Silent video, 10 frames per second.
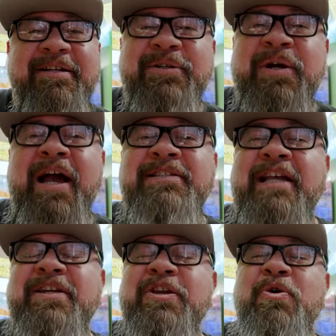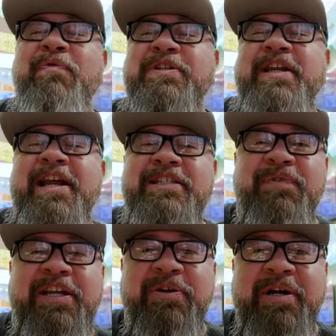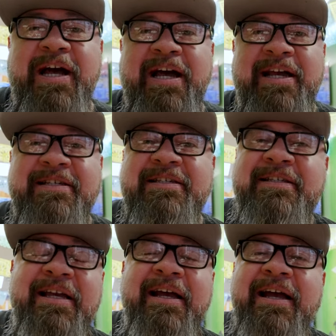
So guys, that's gonna do it for today's video, guys.